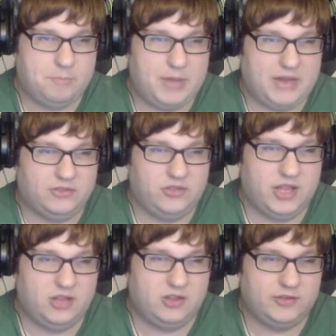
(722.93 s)
Back to the
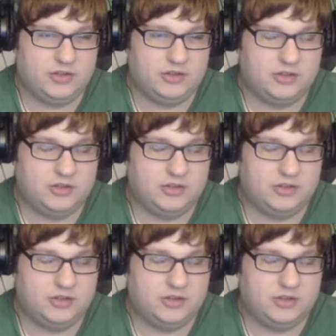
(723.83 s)
elevator.